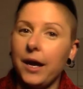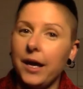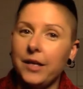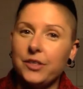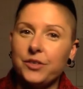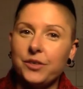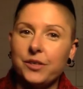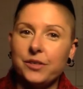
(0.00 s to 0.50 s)

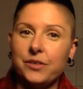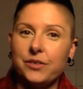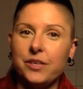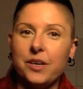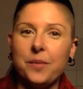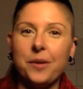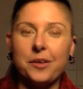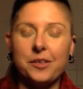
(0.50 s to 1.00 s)
As you can
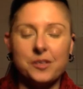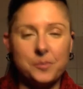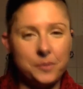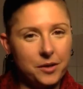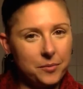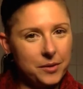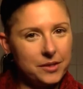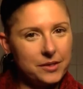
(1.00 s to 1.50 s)
see, I'm
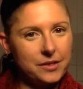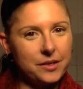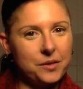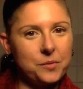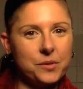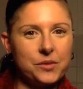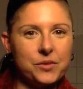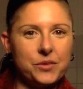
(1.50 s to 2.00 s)

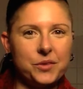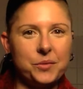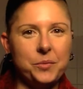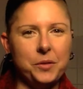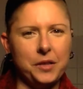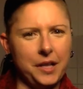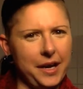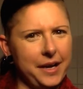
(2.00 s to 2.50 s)
experimenting with
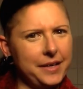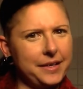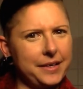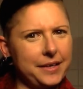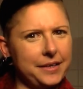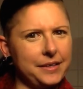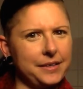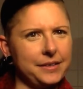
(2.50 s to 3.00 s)
some
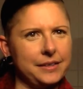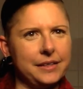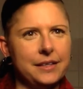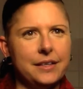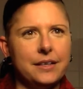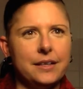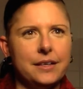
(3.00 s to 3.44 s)
lighting.